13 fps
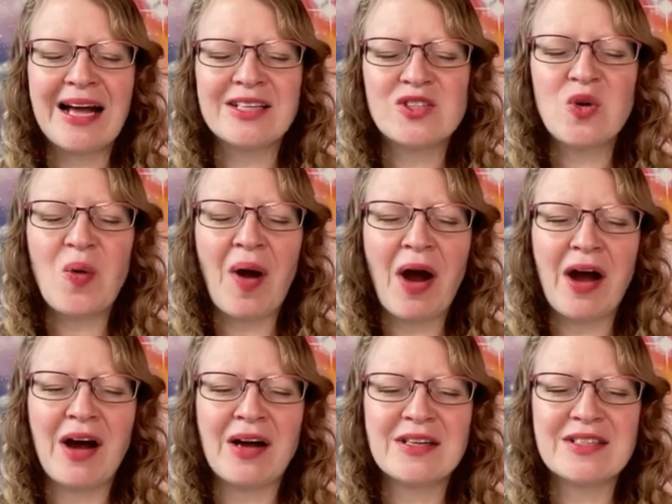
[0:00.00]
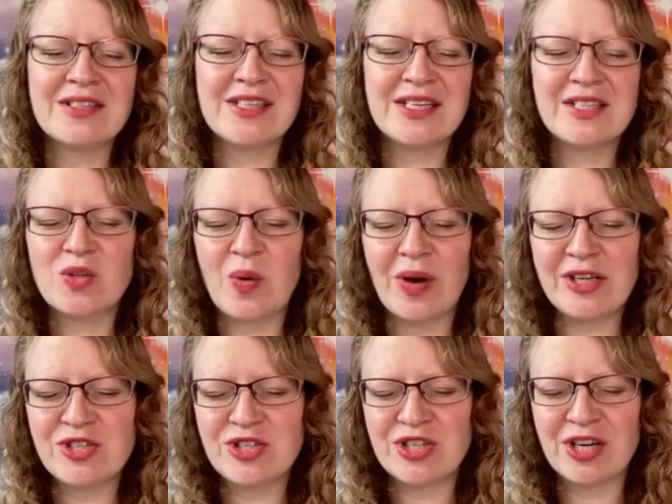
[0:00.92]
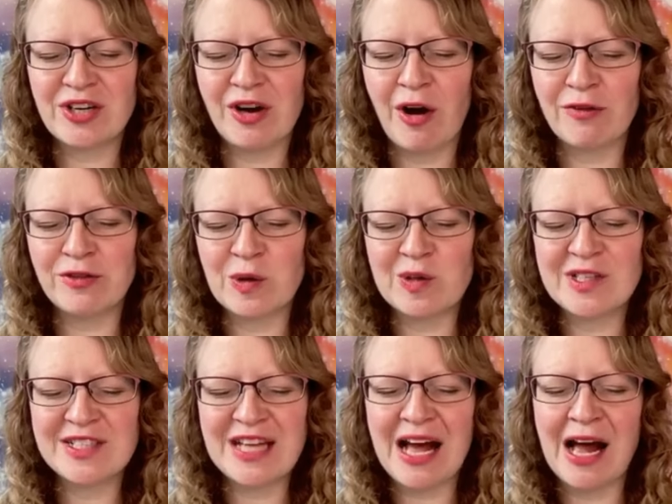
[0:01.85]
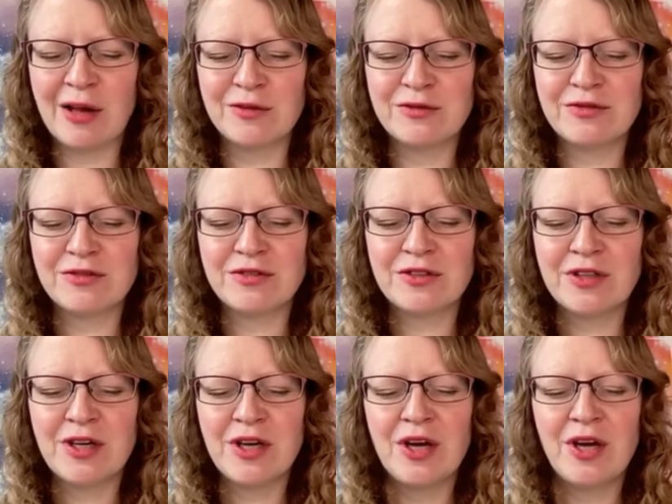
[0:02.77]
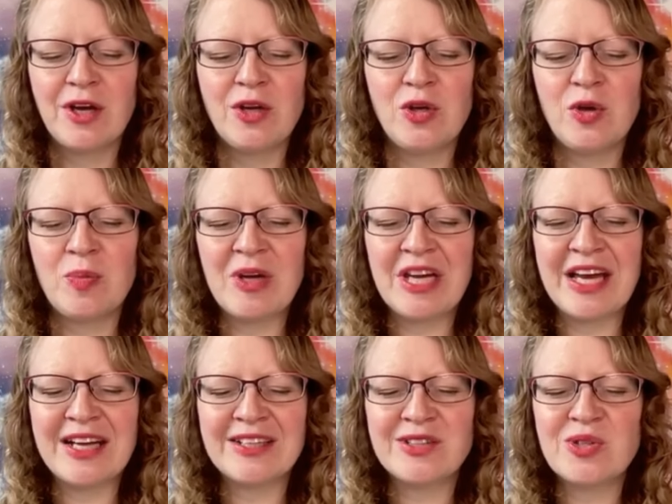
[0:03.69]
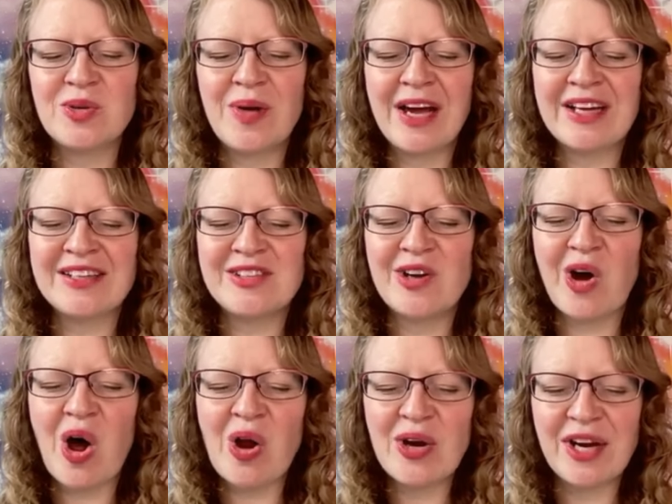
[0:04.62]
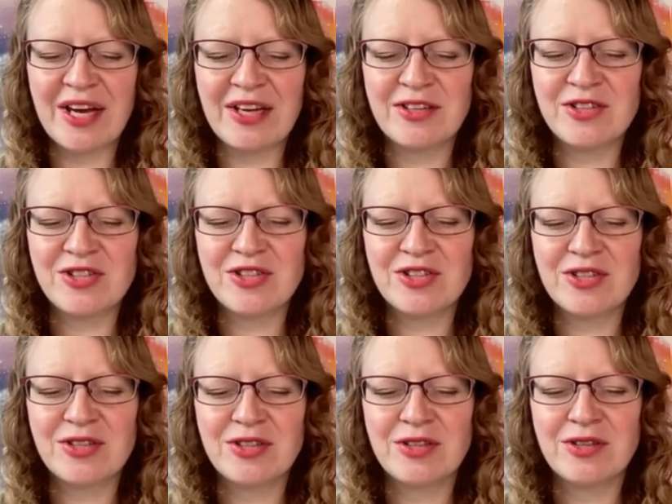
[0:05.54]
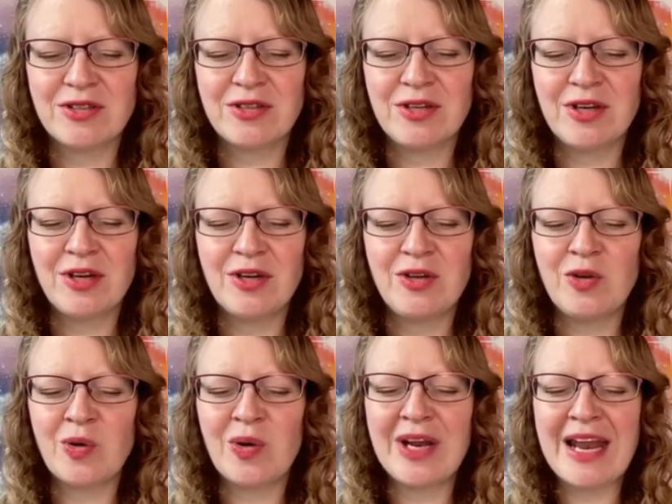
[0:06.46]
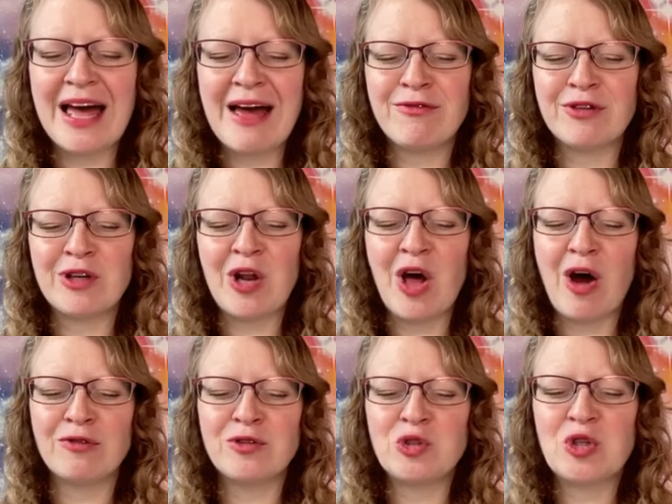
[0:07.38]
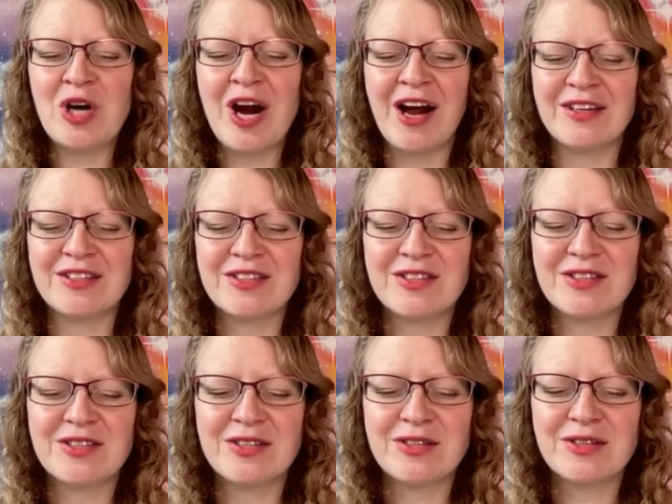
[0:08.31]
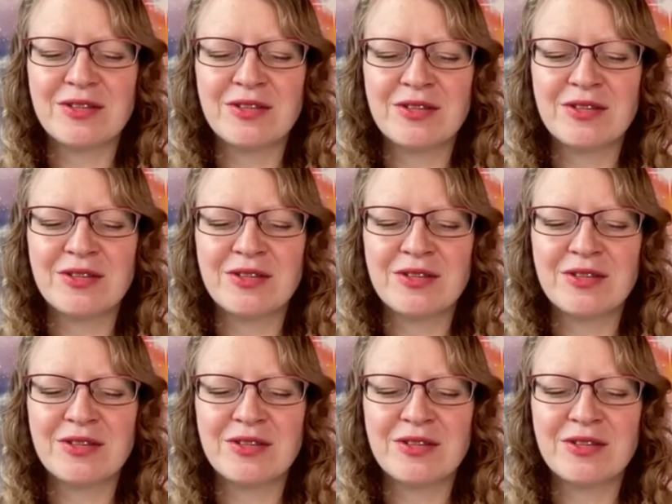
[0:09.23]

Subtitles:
As you ask this question of yourself, you begin to acknowledge your level of trust.